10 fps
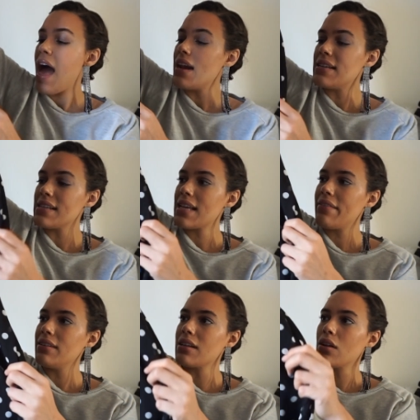And it does
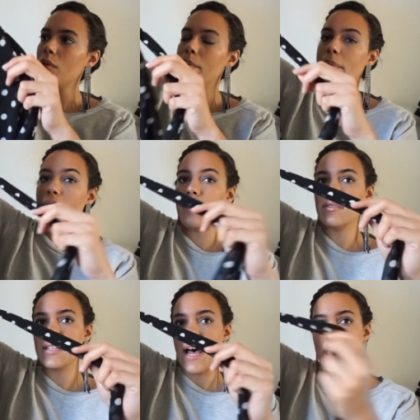have a little
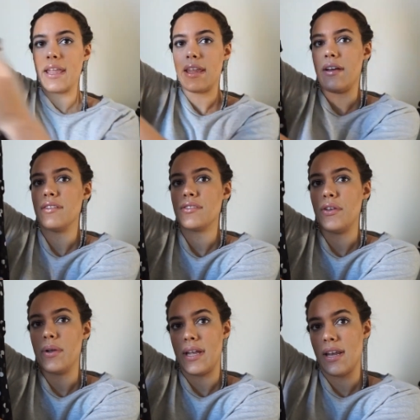belt tie here so
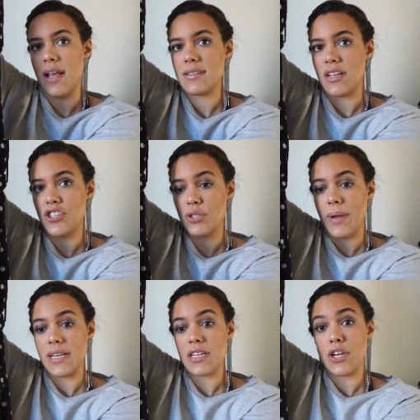you can
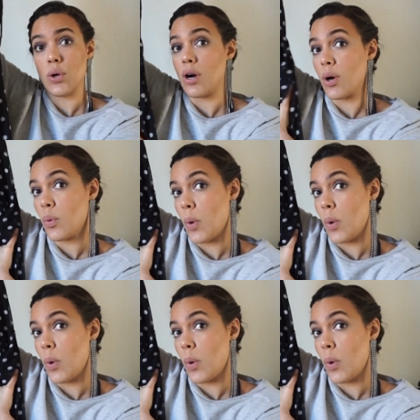accentuate your